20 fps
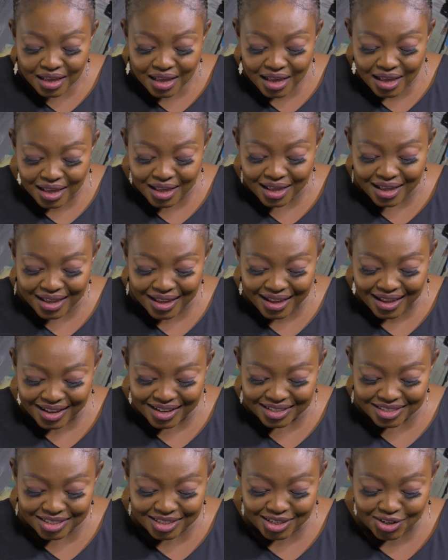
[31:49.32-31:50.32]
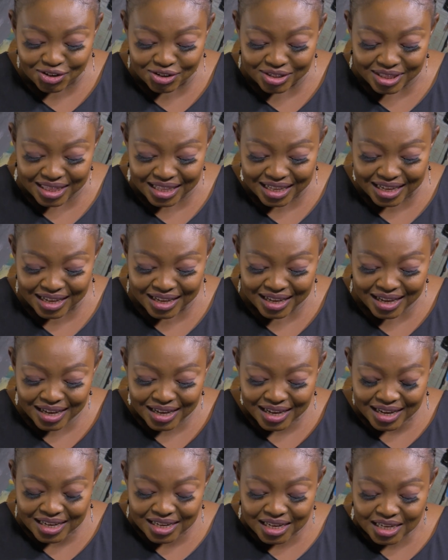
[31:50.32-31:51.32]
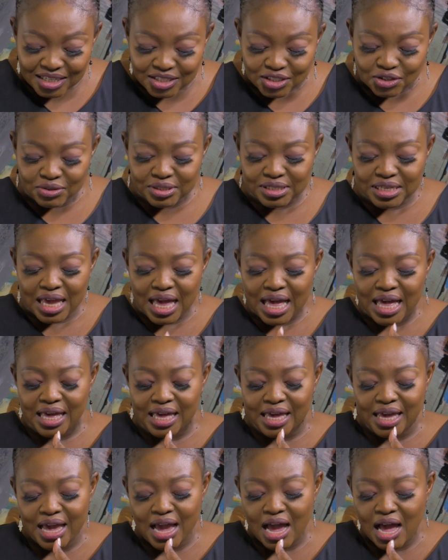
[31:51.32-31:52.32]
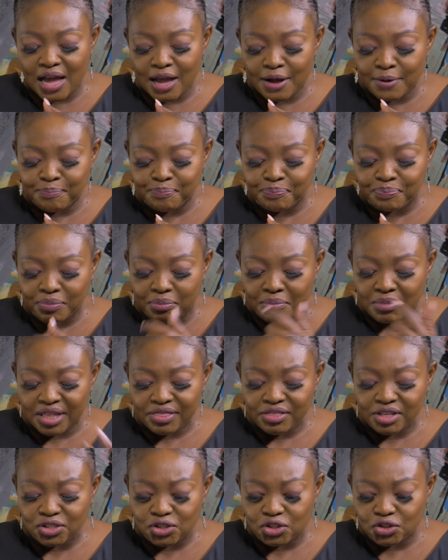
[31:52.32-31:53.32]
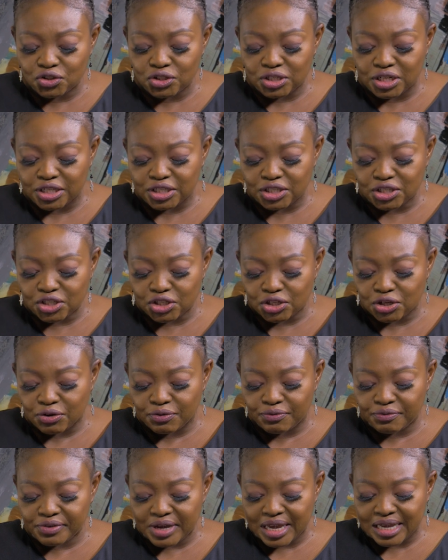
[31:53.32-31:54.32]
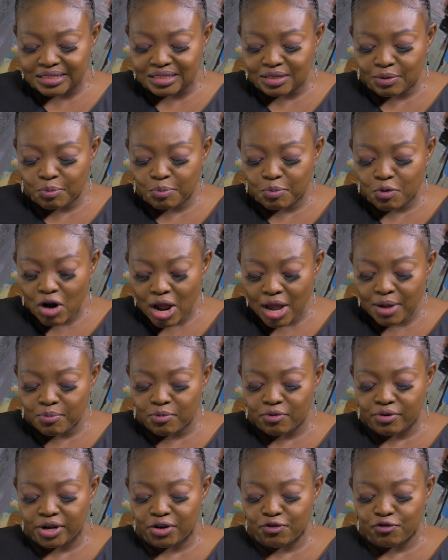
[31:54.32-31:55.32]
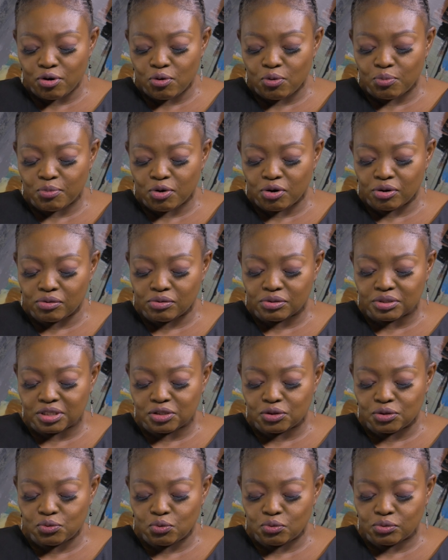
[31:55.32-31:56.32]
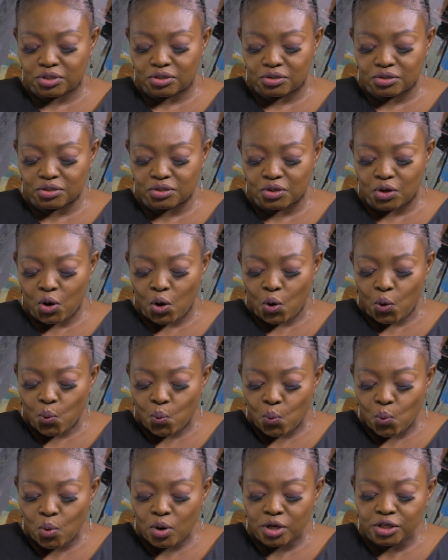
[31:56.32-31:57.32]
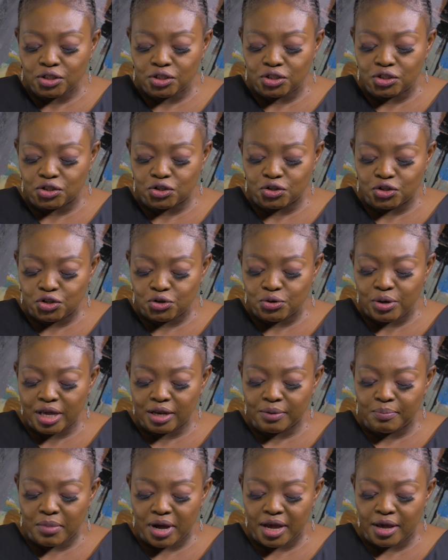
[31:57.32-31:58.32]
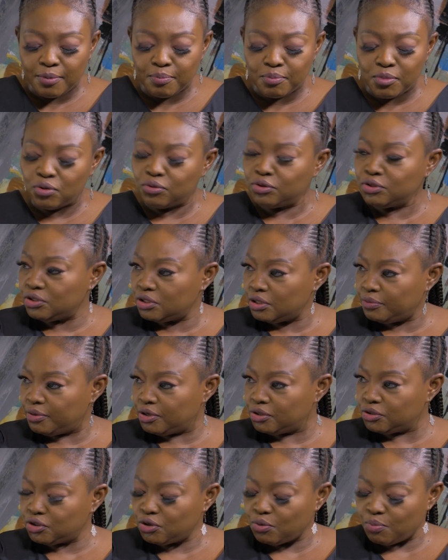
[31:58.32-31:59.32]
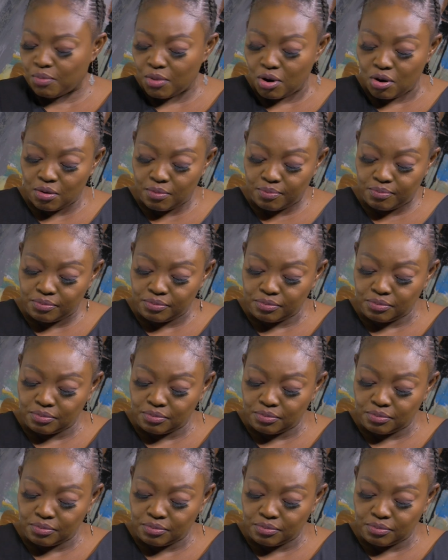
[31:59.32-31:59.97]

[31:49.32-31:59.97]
it's a good thing. So Skye, mothers usually serve as a primary role models as daughters. What do you admire most about your mom